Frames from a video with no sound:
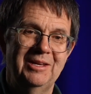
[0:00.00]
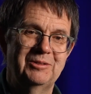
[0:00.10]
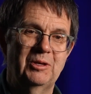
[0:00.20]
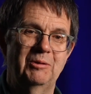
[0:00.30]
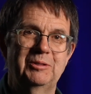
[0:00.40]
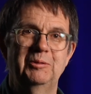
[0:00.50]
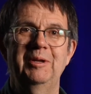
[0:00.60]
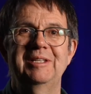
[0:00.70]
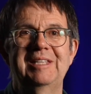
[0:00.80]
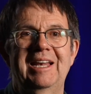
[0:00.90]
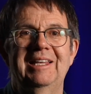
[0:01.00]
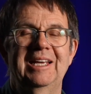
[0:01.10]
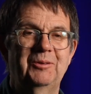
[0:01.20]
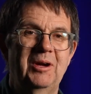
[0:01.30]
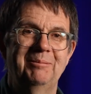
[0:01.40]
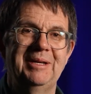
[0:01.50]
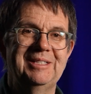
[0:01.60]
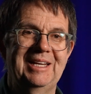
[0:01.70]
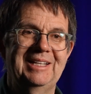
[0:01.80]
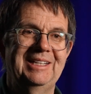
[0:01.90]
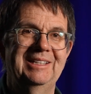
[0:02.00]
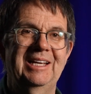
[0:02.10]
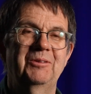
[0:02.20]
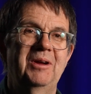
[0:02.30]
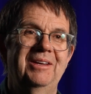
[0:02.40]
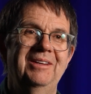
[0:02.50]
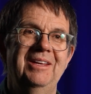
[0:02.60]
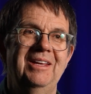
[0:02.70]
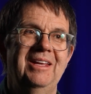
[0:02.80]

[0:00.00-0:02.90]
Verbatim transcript: So as soon as that electron meets an anti-electron,